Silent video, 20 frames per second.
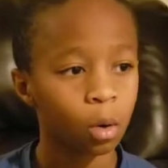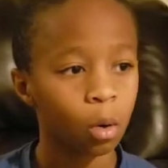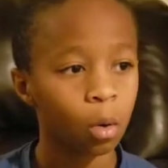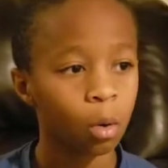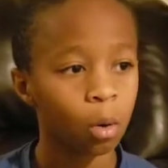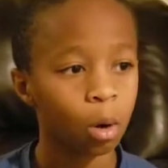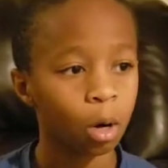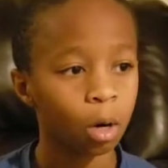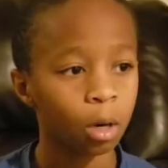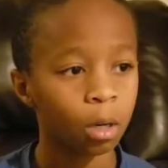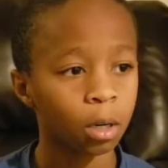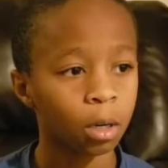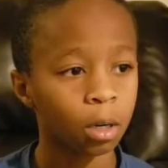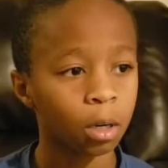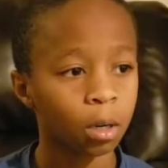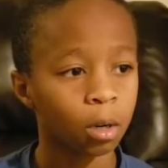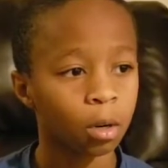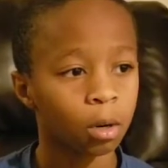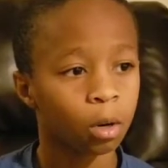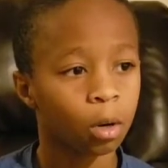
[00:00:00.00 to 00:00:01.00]
Or
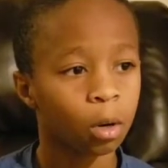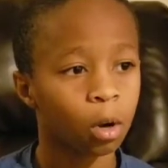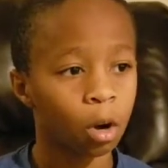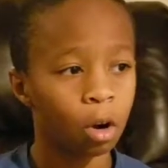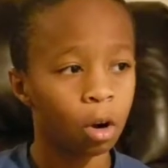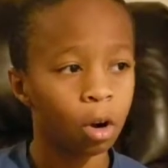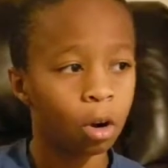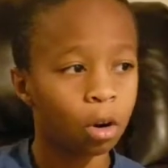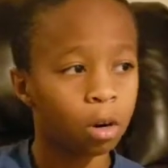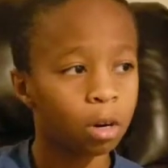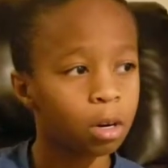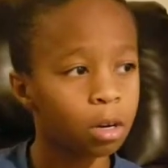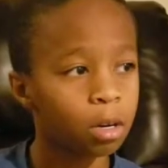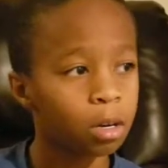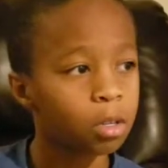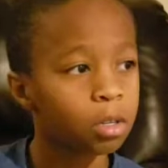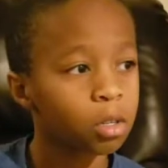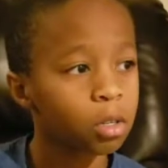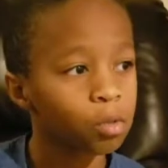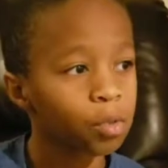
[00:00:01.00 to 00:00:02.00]
go
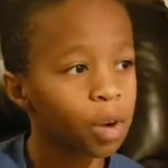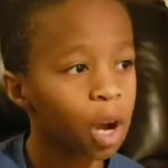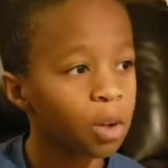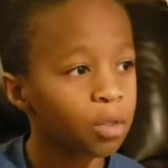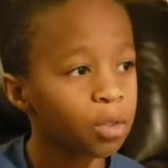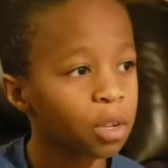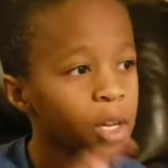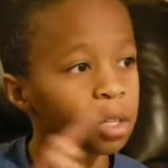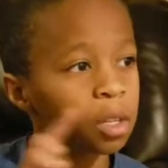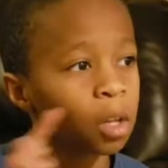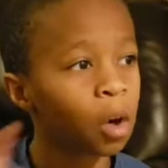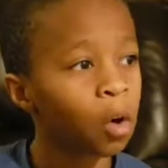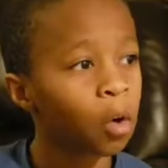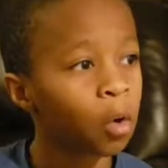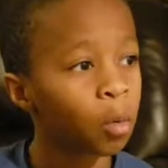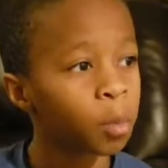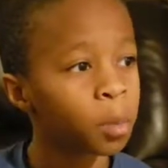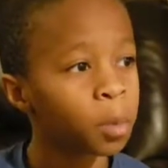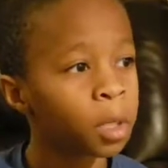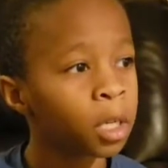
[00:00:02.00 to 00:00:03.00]
all around the
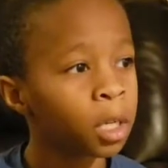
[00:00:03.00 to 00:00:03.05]
globe